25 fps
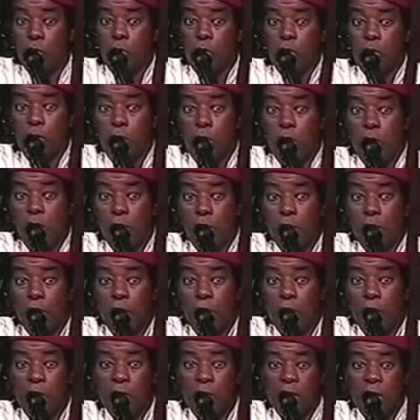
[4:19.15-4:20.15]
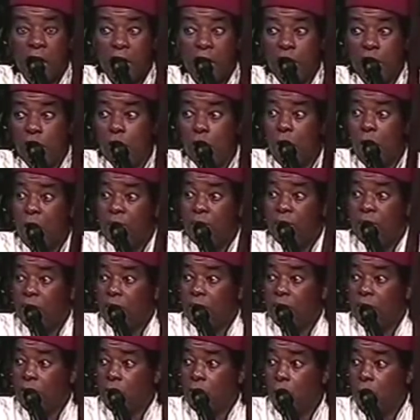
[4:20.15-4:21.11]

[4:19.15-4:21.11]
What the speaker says: or the argument of a national identity